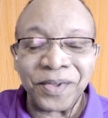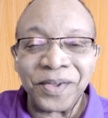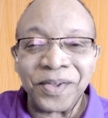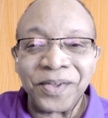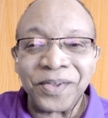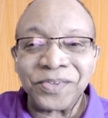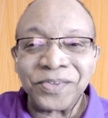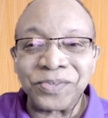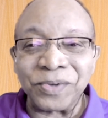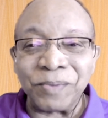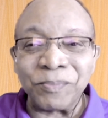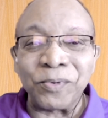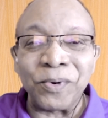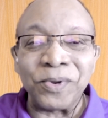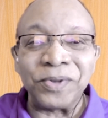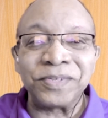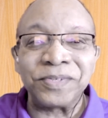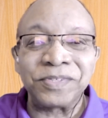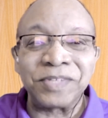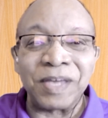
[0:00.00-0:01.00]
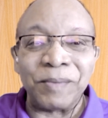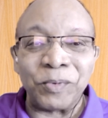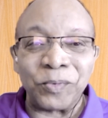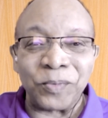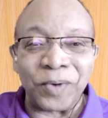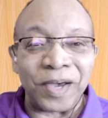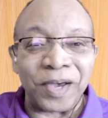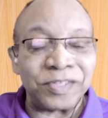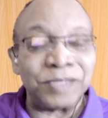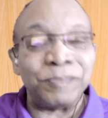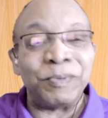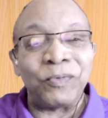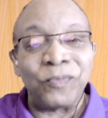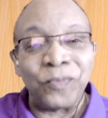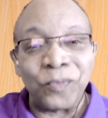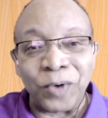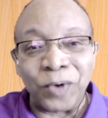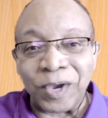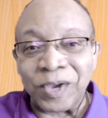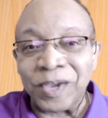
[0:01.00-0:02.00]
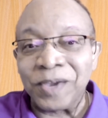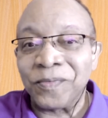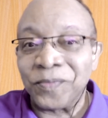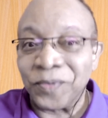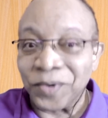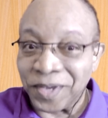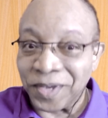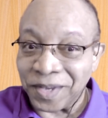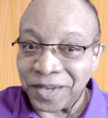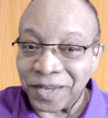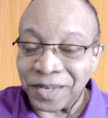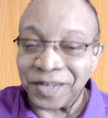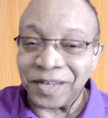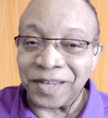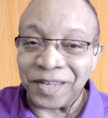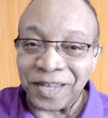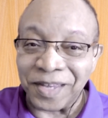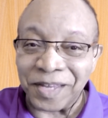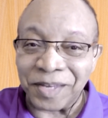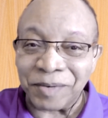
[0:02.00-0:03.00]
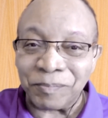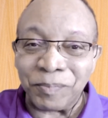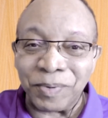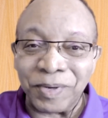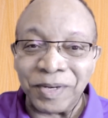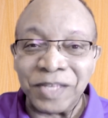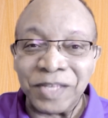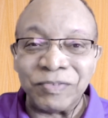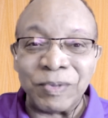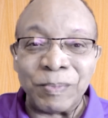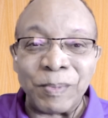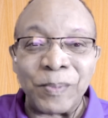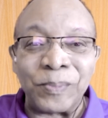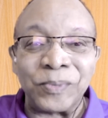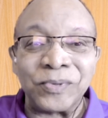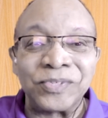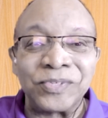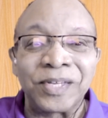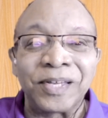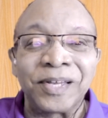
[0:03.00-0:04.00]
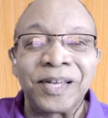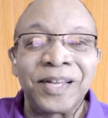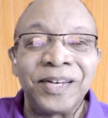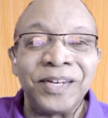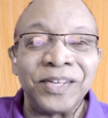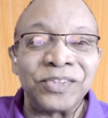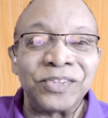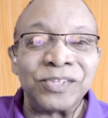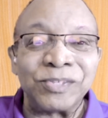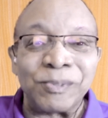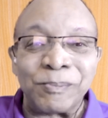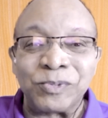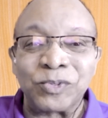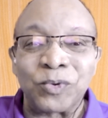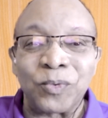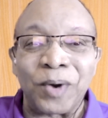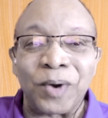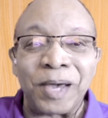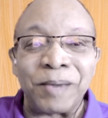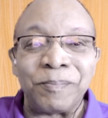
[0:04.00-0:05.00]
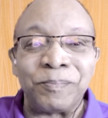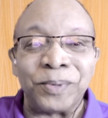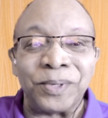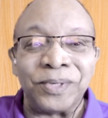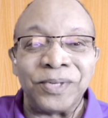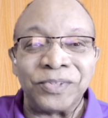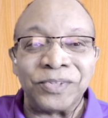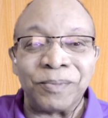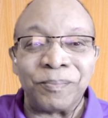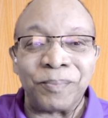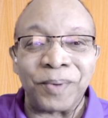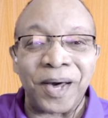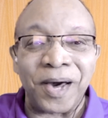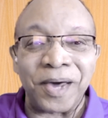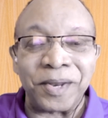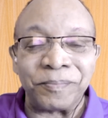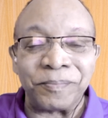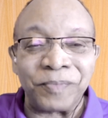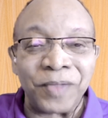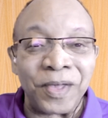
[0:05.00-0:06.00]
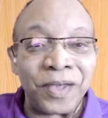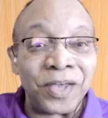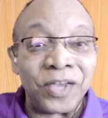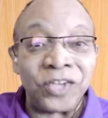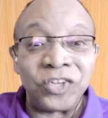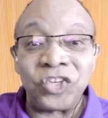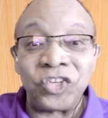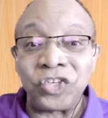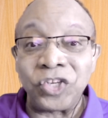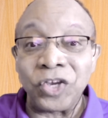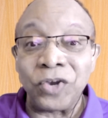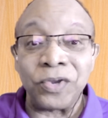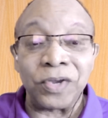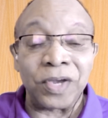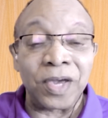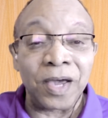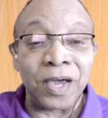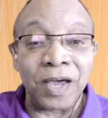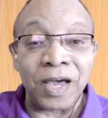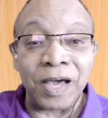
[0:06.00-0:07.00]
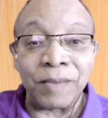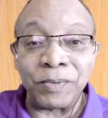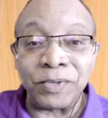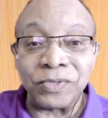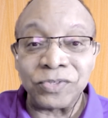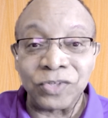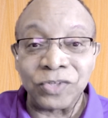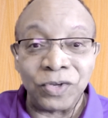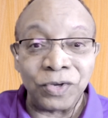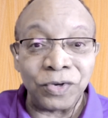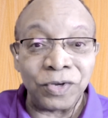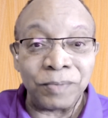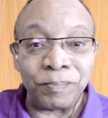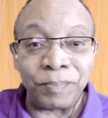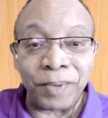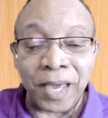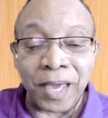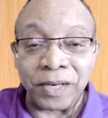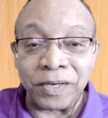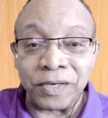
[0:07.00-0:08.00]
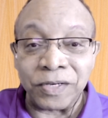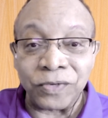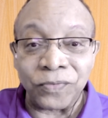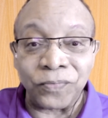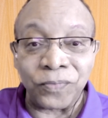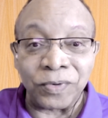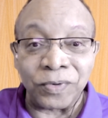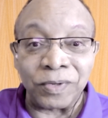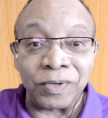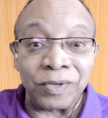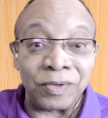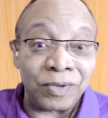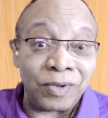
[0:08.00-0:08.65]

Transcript: So I'm going to summarize. And before I forget, again, please remember to click the subscribe button at the bottom. Share your comments, good, bad, and different.